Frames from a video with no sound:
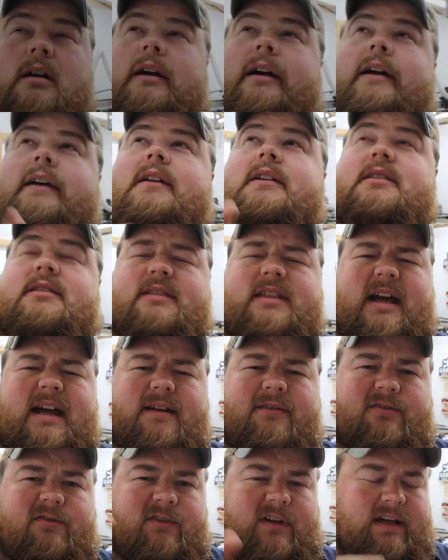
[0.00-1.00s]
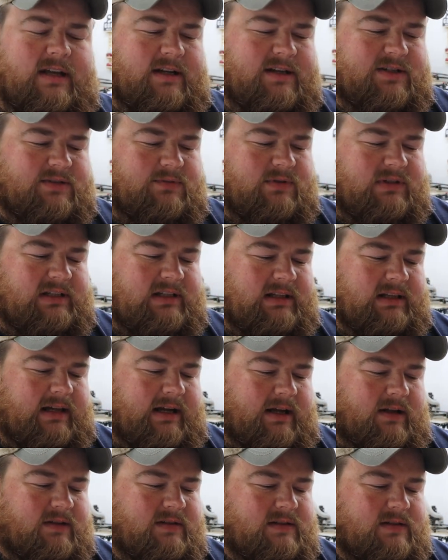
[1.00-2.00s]
Alright, that fan is really
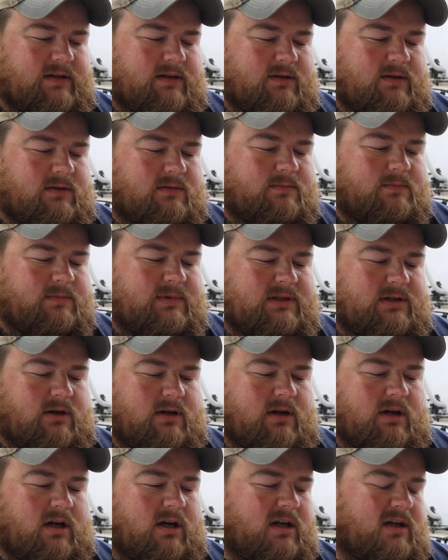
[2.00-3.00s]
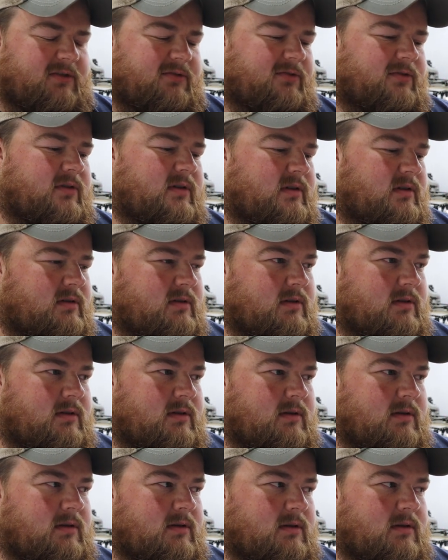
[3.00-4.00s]
loud, so we turn it off.
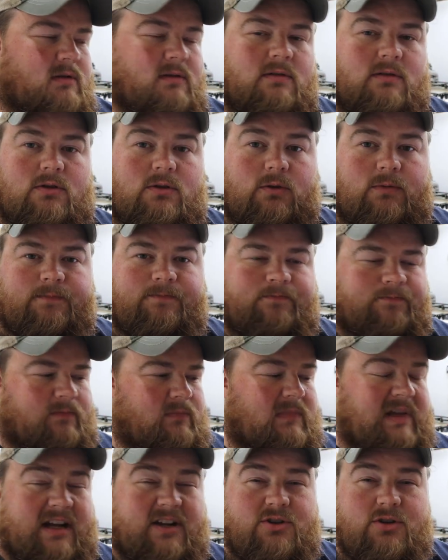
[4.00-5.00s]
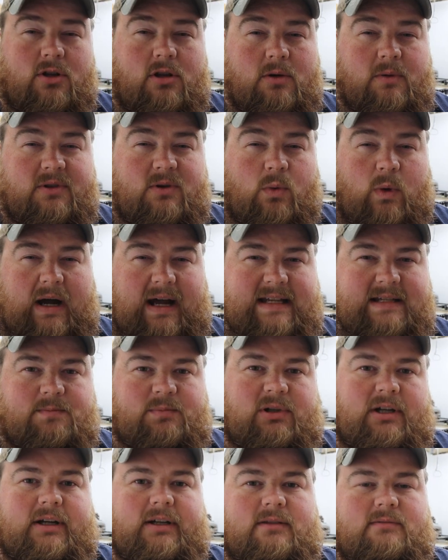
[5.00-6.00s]
Cool. I control it with a Wyze
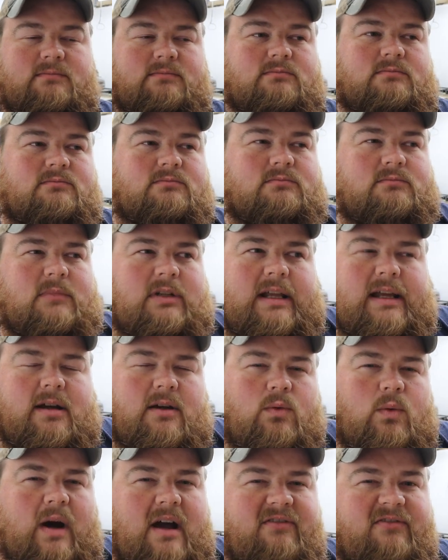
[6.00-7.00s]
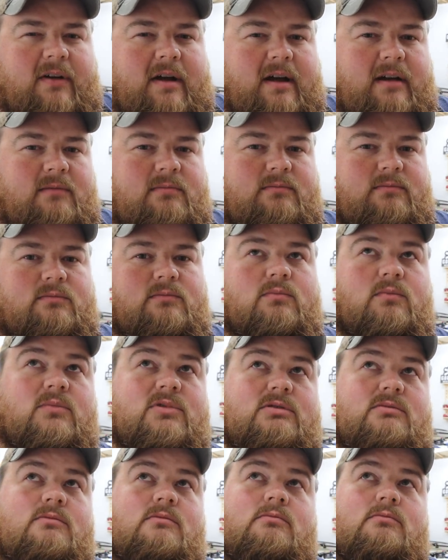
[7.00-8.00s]
plug, like a Wi-Fi
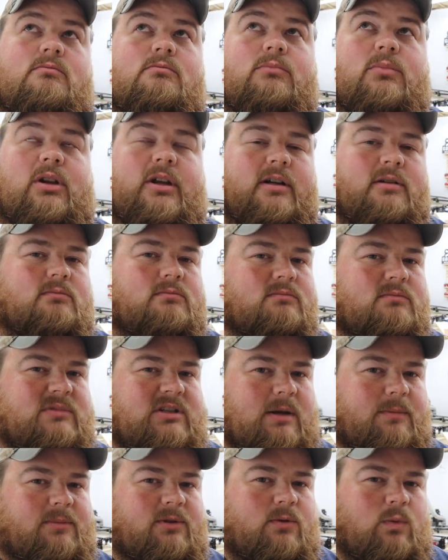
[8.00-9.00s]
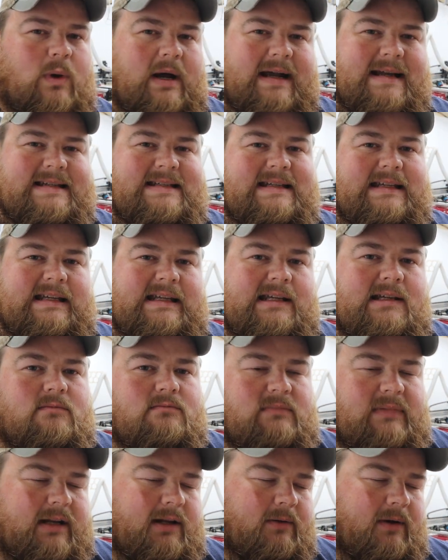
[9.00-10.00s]
plug, W-Y-Z-E.
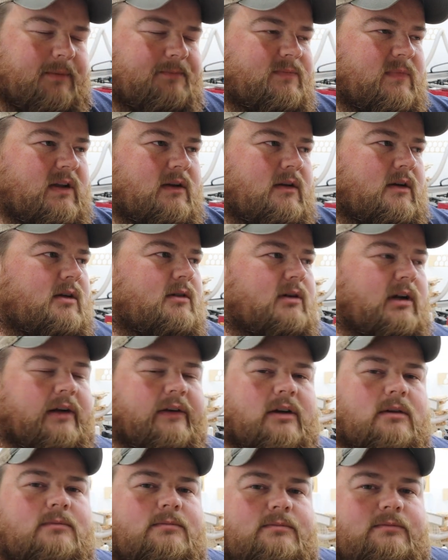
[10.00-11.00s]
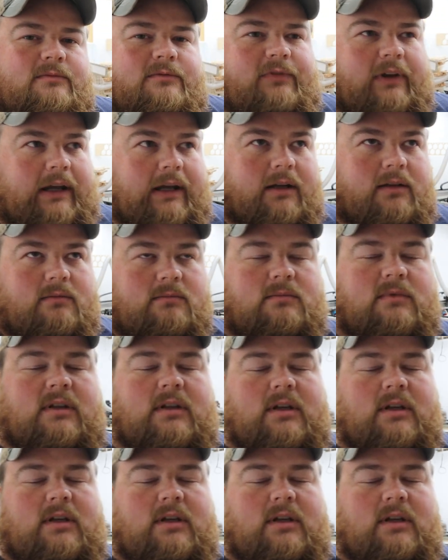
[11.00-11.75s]
Anyway, whatever, fan.